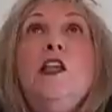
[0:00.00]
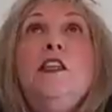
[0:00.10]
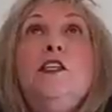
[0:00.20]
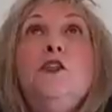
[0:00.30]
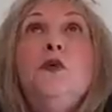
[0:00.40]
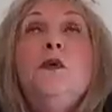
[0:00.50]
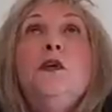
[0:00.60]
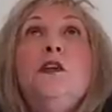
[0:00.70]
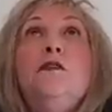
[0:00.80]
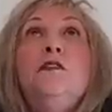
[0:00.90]
This is where we're
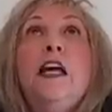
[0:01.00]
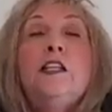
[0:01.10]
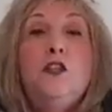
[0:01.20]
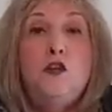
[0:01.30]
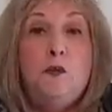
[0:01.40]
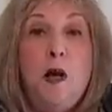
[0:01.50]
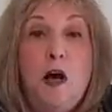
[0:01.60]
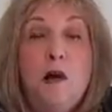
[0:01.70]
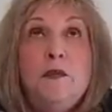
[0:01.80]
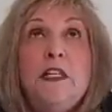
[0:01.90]
going to flex those
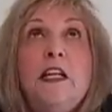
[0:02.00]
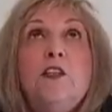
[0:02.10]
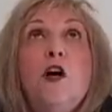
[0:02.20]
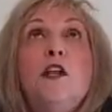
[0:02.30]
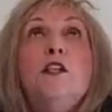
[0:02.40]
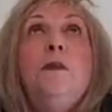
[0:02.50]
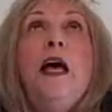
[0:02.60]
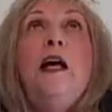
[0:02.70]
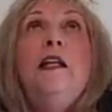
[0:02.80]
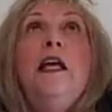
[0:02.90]
palms that I talked
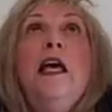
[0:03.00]
about.